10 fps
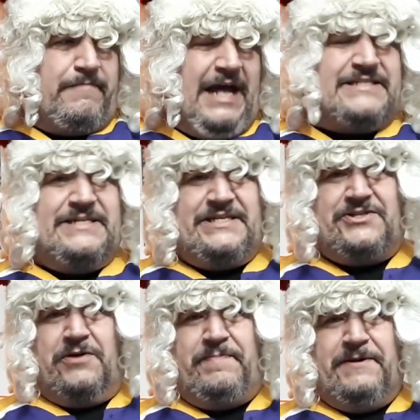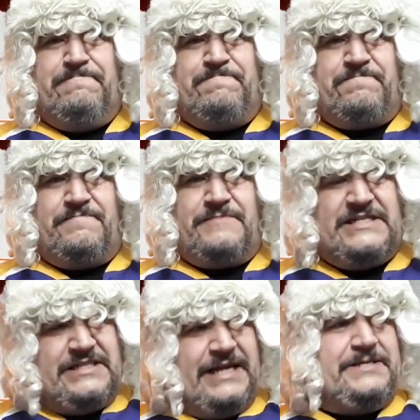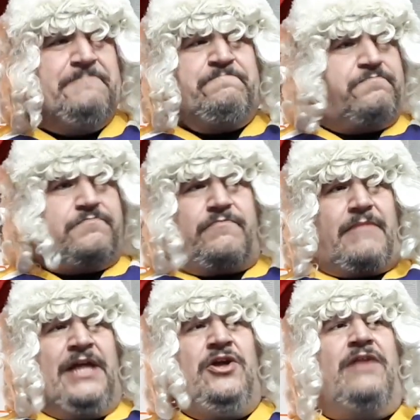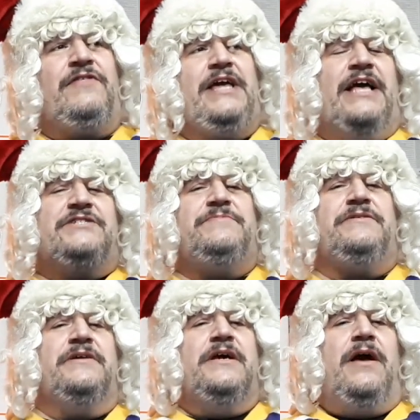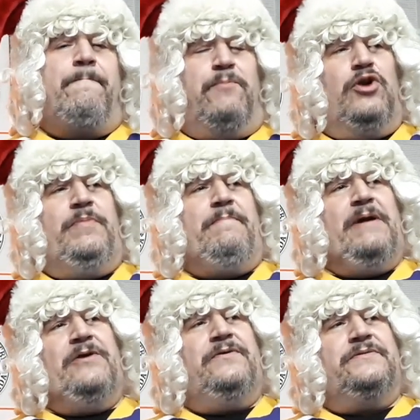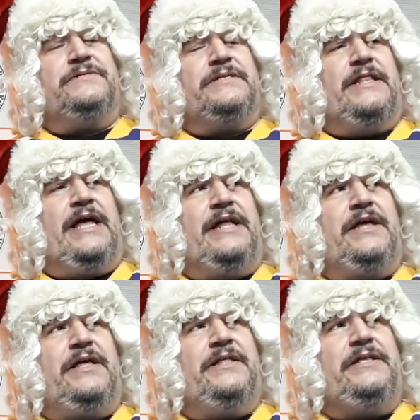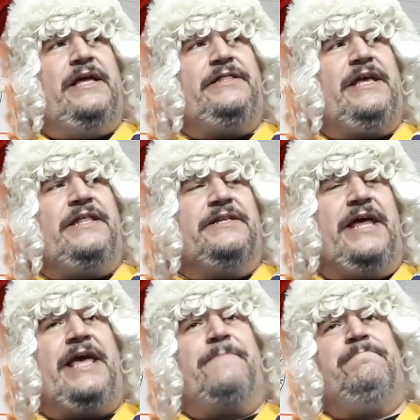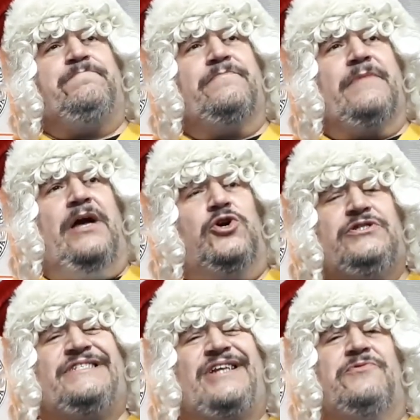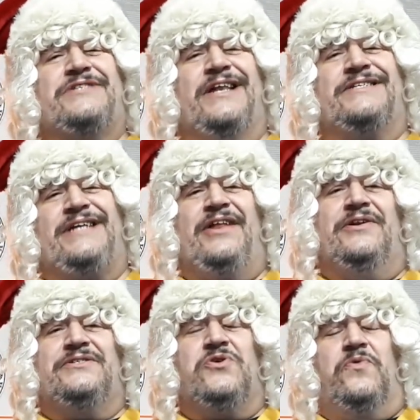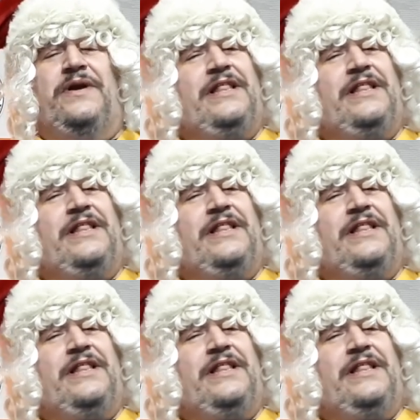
That's a nice dark beer. That's nice. Not everything has to be bourbon barrel and that. At the end of the day, a good stout's got to stand on its own, right?